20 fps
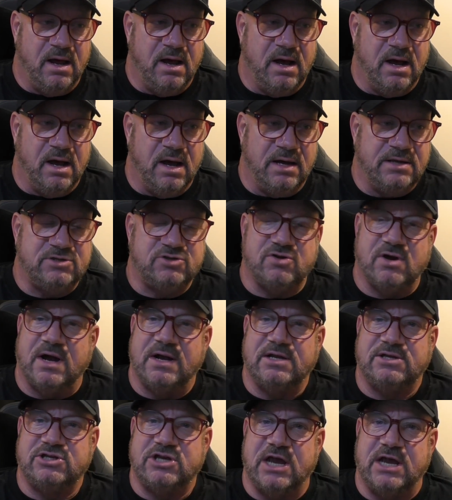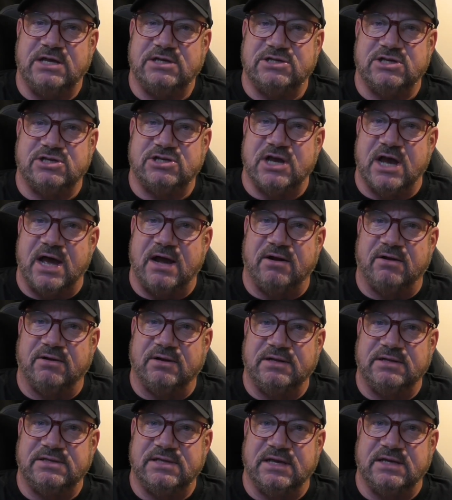Uh, he's trying to change the channel.
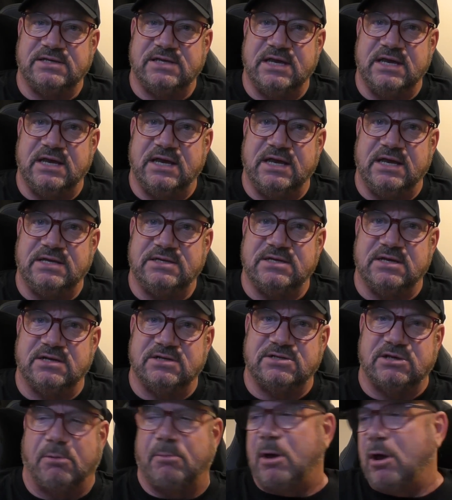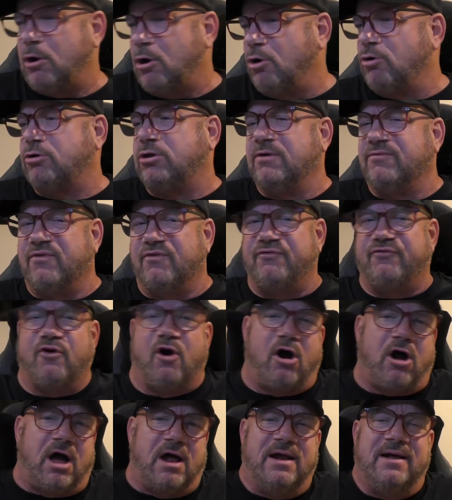He thinks he, he's going to say, man, I don't give a
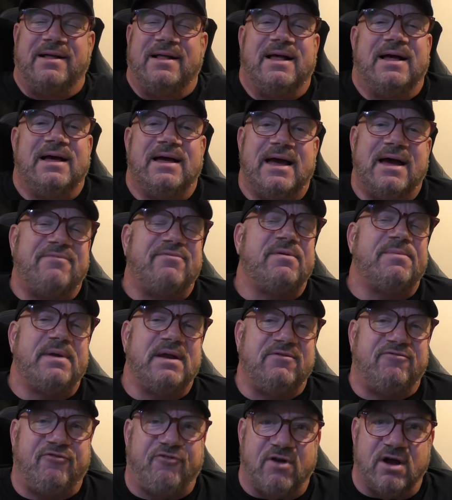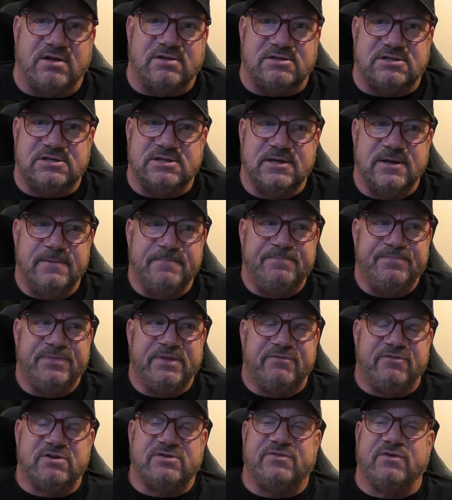fuck. I, everybody fronts.
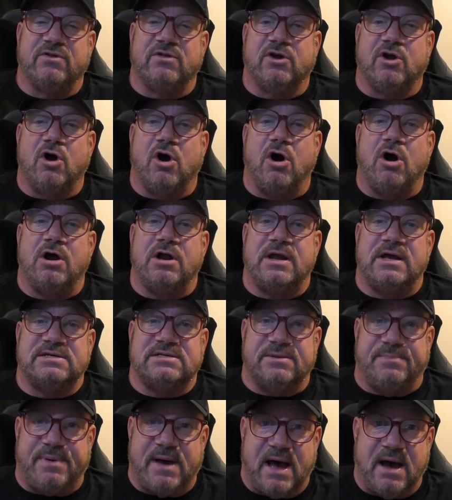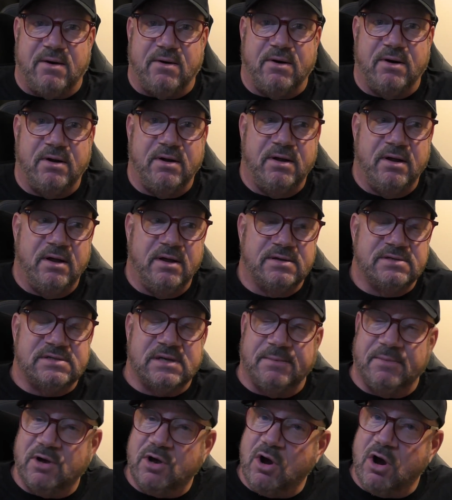First of all, the guard has the power.
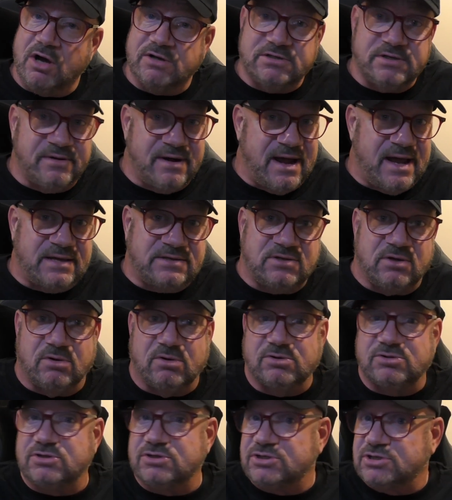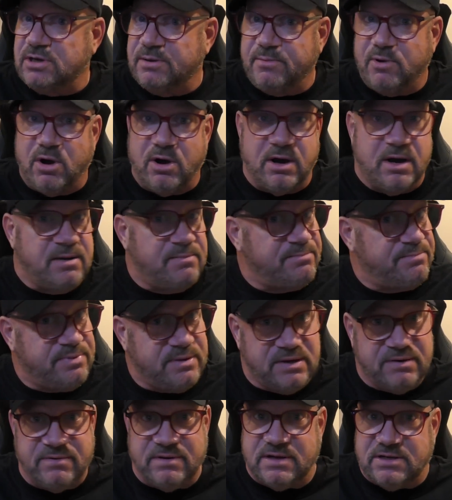Some of guards are assholes and some aren't.
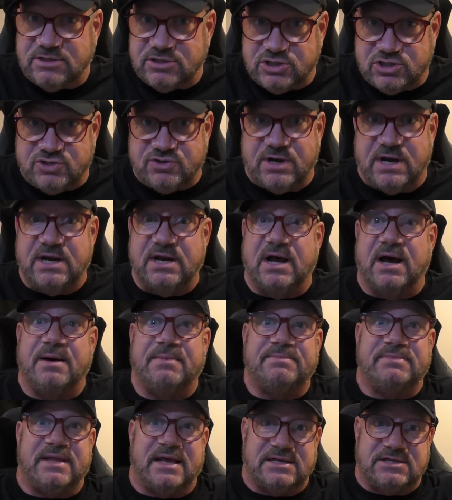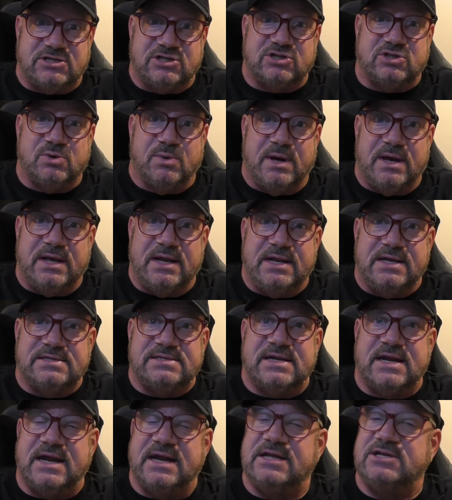Period. Straight up. That's just the way it
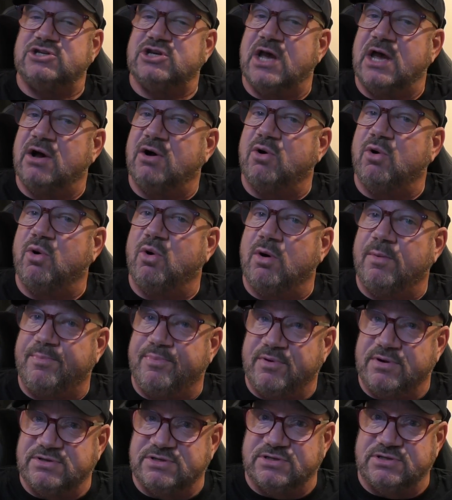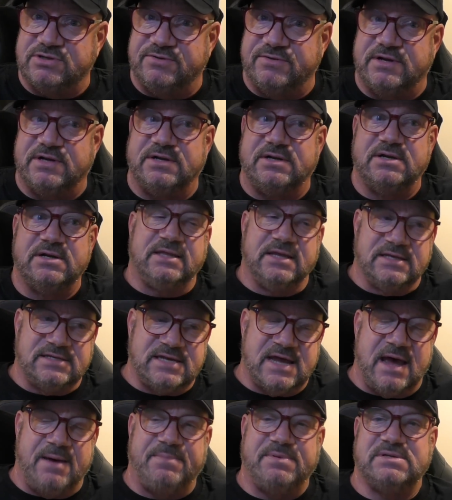is in any jail or prison you're in. This
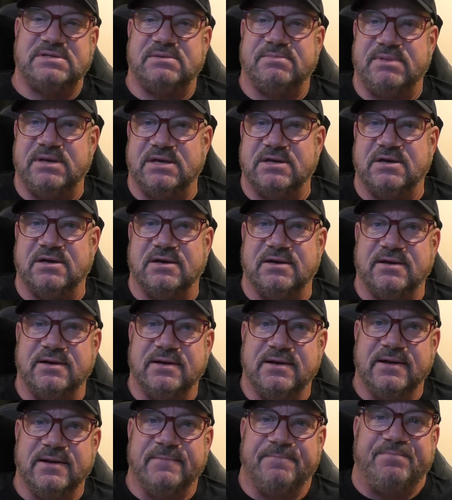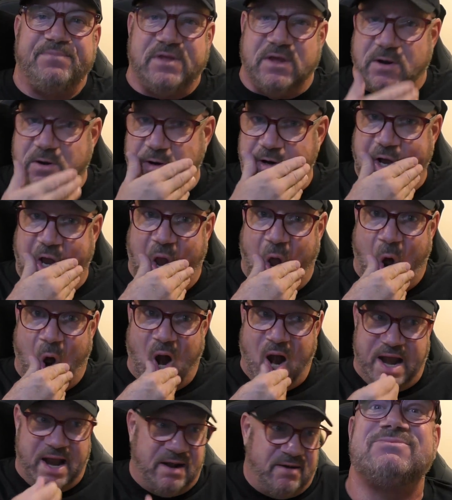happens to be a, you know, a
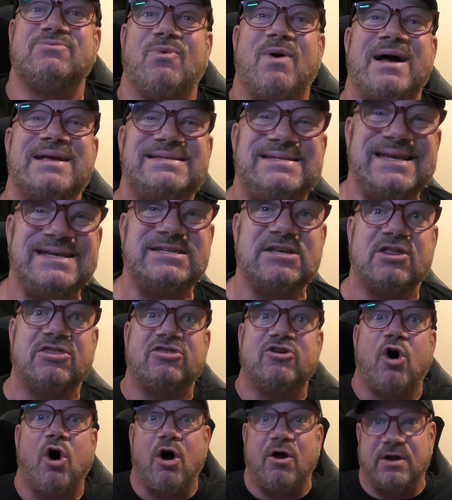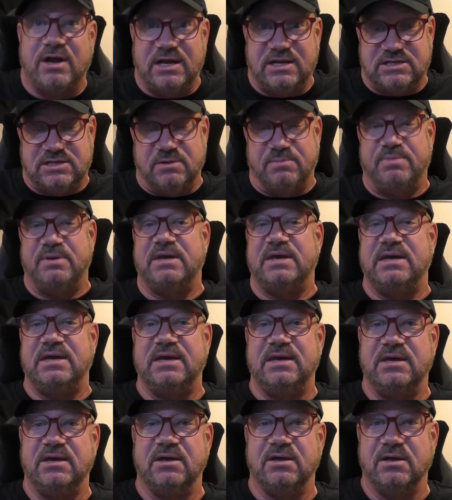guard that wants his authority to
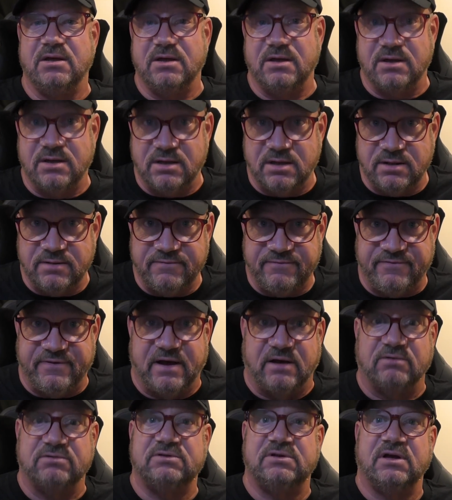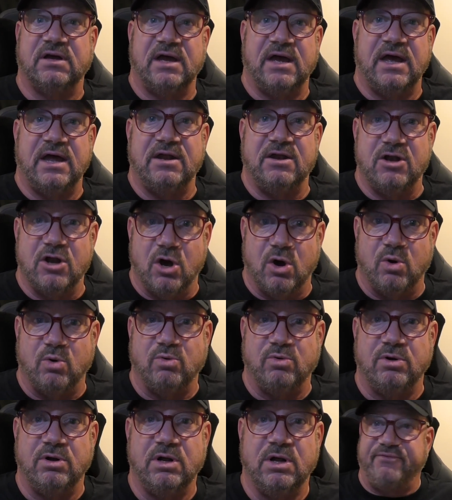be felt and
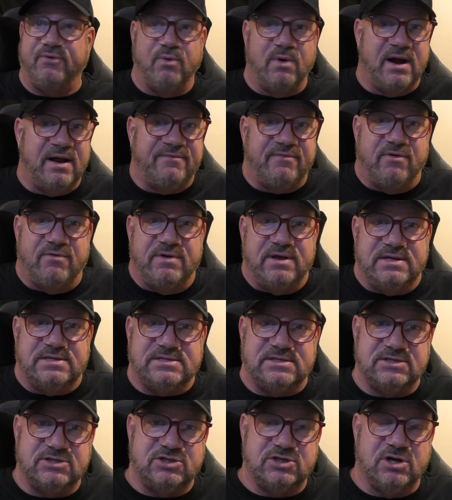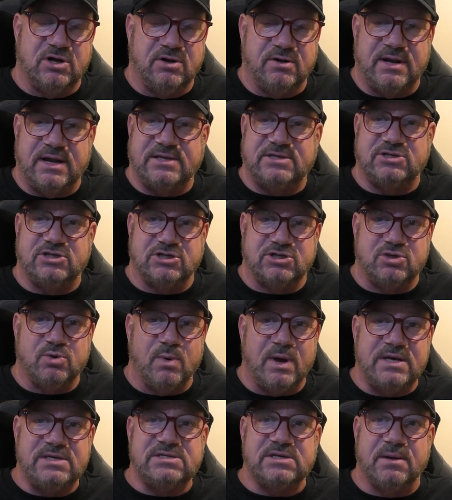known for whatever reasons. You know, that's just the
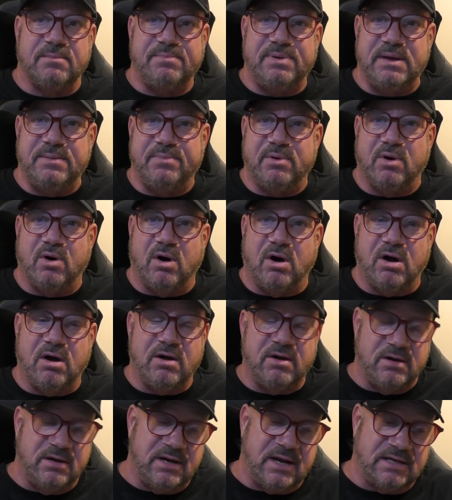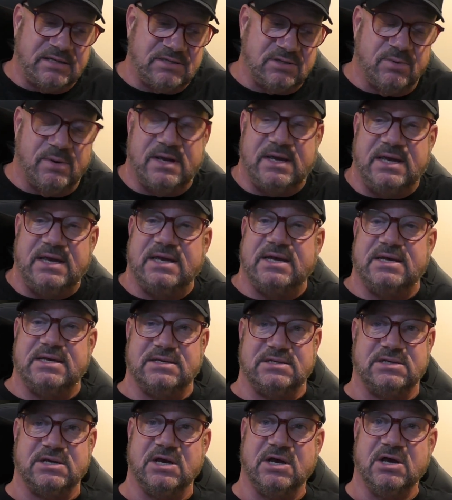way some people are, and that's the way he
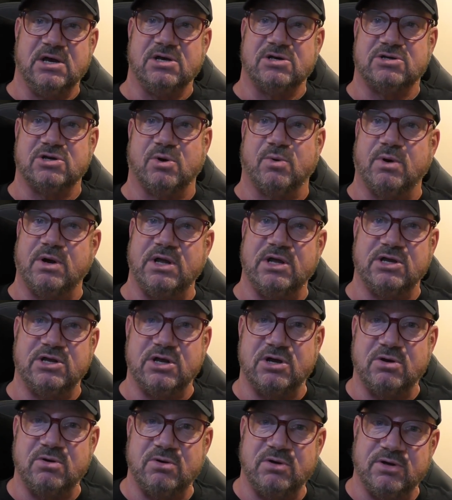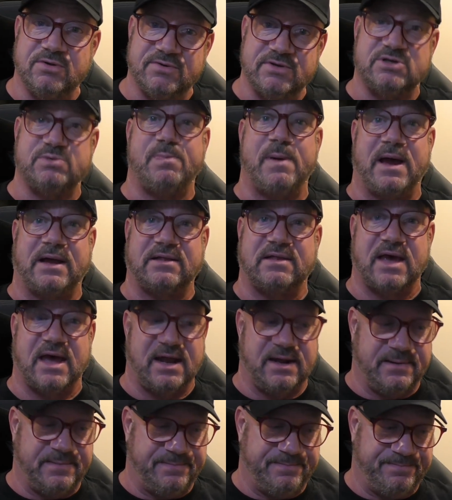is. So what do you do? You respect
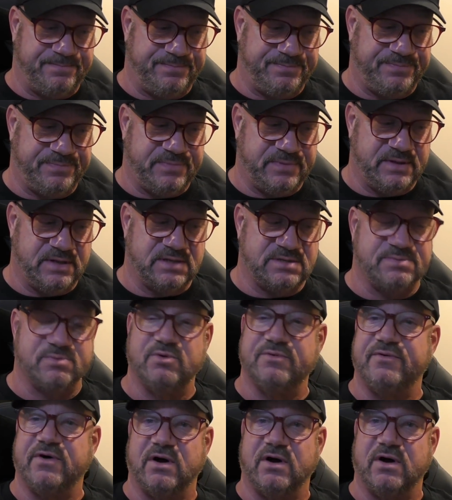that. Let's move